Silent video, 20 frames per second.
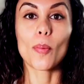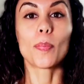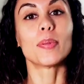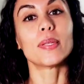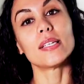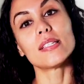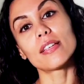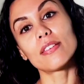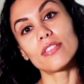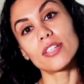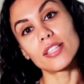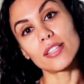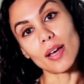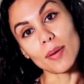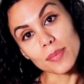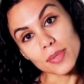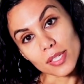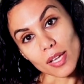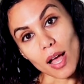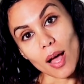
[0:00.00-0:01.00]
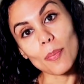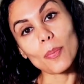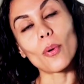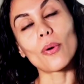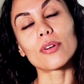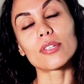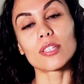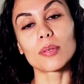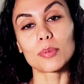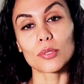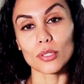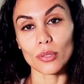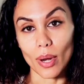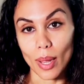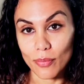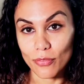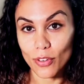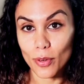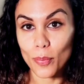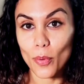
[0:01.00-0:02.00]
please give a thumbs up or
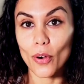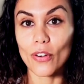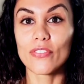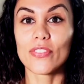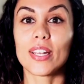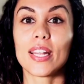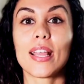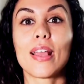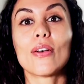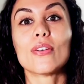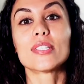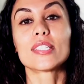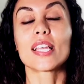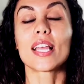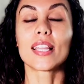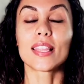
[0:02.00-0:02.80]
subscribe for more videos.